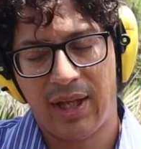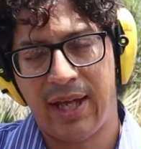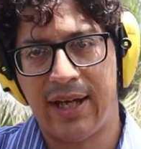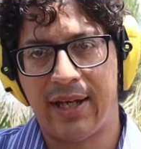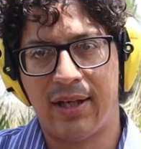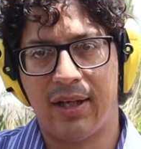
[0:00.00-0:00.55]

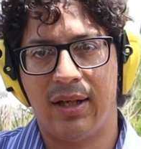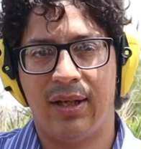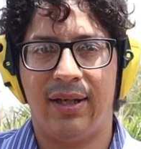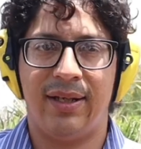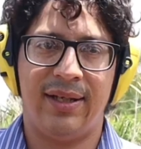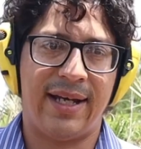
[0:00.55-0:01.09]
and
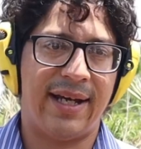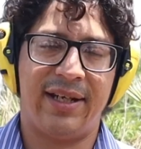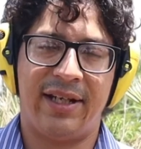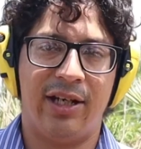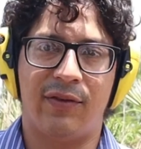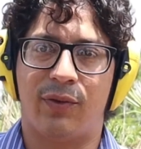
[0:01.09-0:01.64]
yeah, I
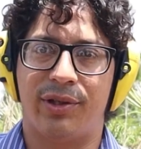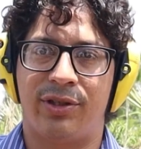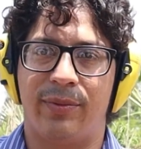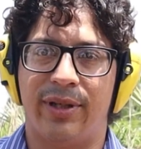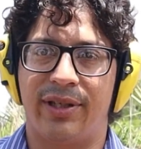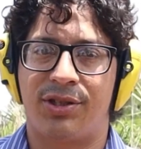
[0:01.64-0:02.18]
didn't care for it
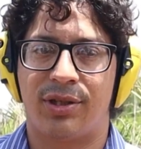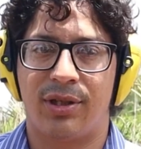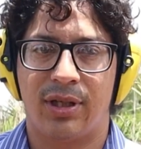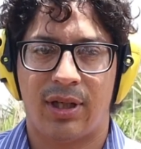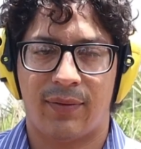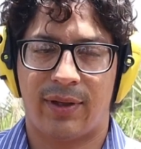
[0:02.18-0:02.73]
too much.
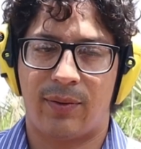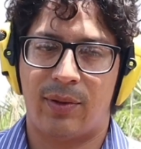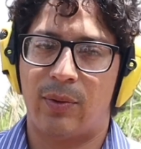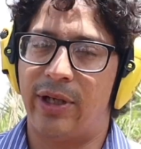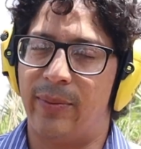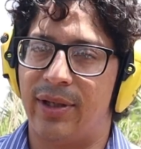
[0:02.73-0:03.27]
I was like,
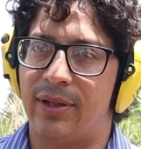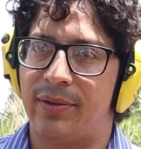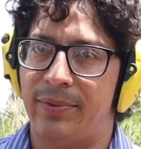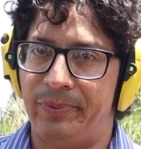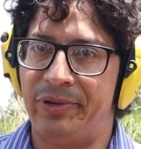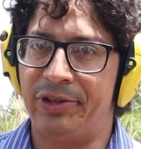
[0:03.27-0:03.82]
well, wait a minute,
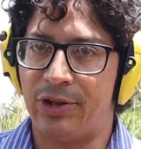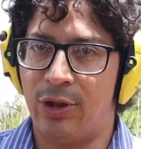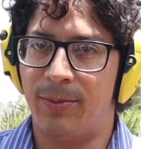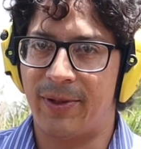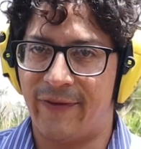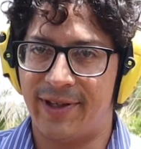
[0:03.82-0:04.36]
this is a
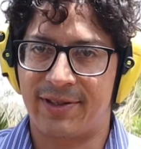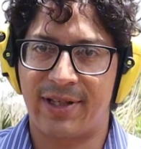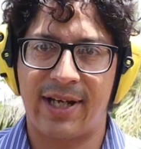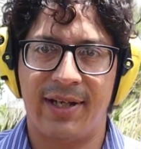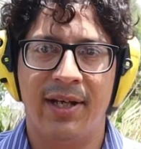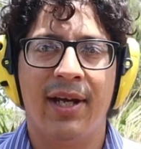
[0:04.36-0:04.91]
home defense
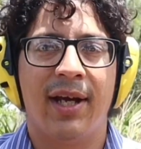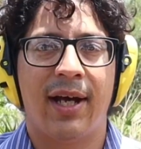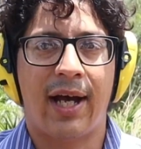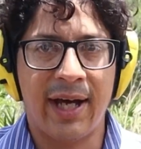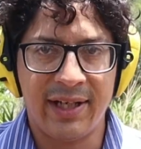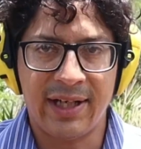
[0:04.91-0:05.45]
gun.
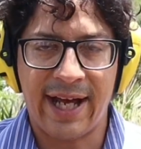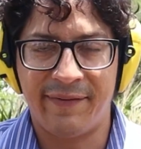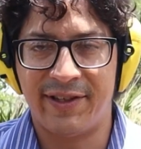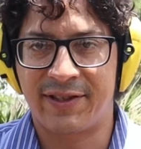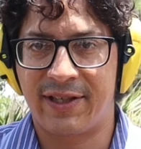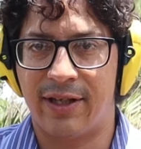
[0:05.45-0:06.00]
I need to
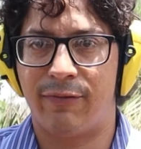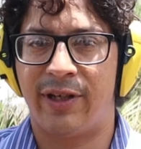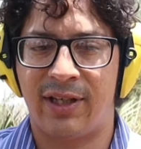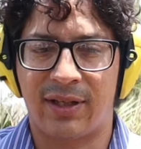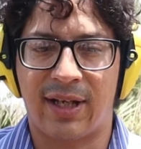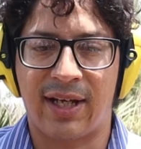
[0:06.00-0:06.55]
have this gun
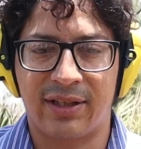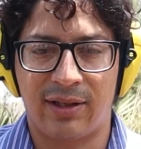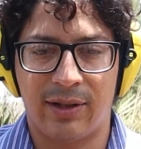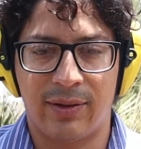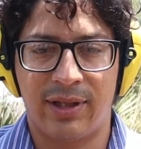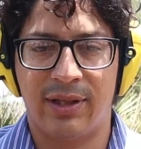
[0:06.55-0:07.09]
ready, locked and
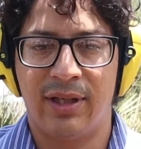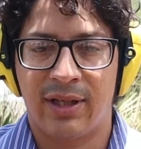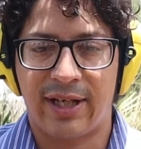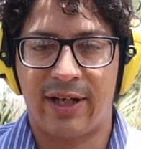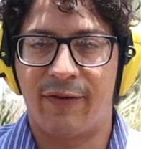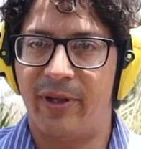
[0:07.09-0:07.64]
loaded.
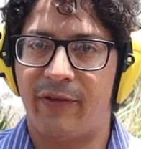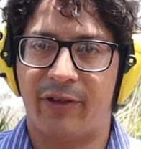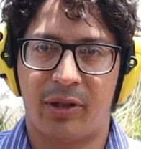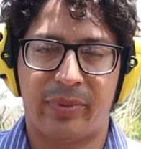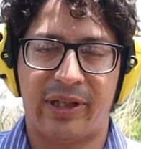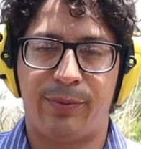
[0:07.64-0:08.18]
God forbid if
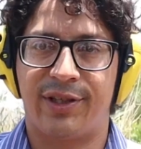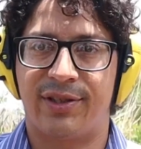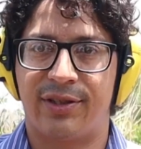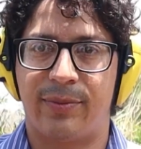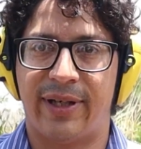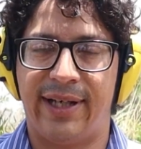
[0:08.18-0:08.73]
anybody breaks
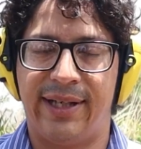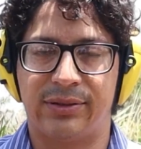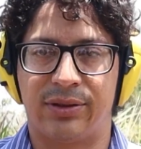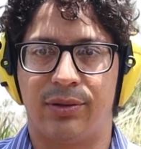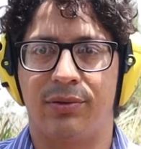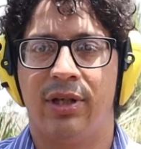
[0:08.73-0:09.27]
into my
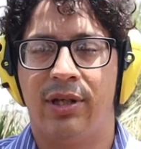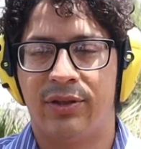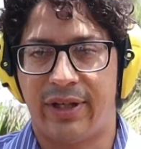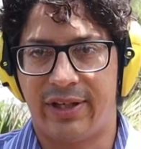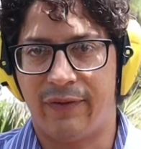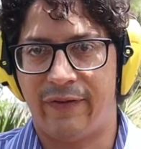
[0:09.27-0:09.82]
household,
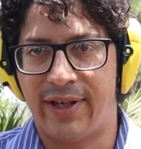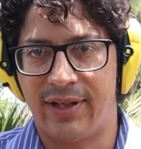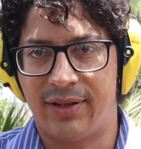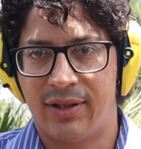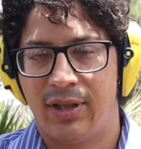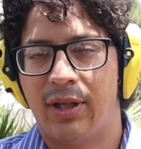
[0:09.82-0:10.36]
so I can
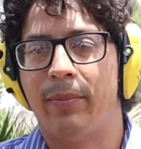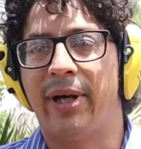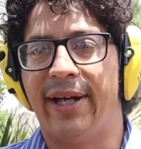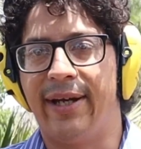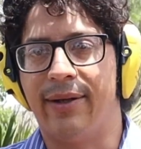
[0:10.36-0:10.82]
defend my